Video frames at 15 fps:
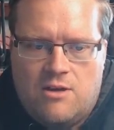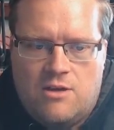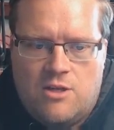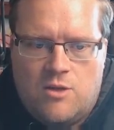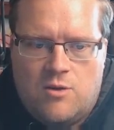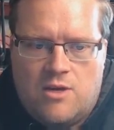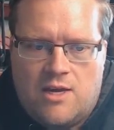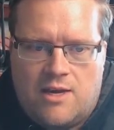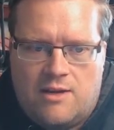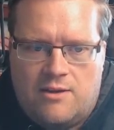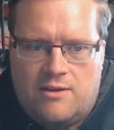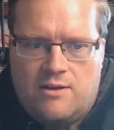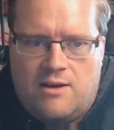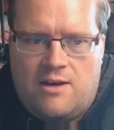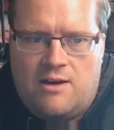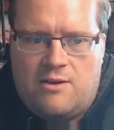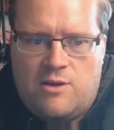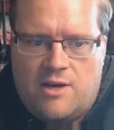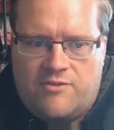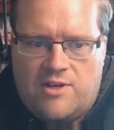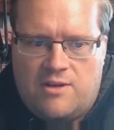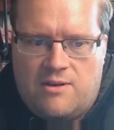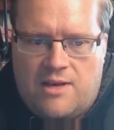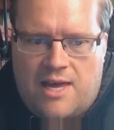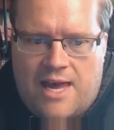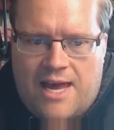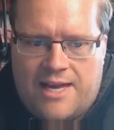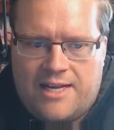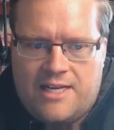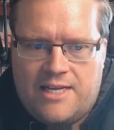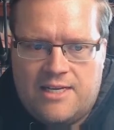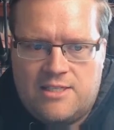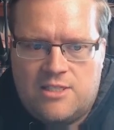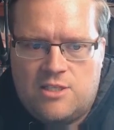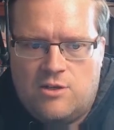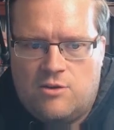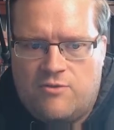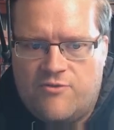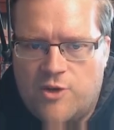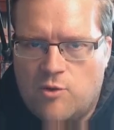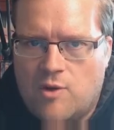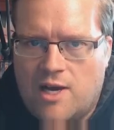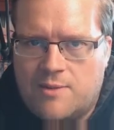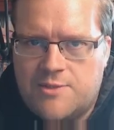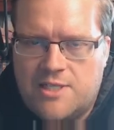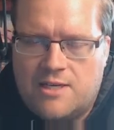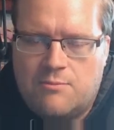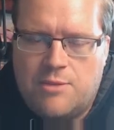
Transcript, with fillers: you can, you have to add it into your Vue object,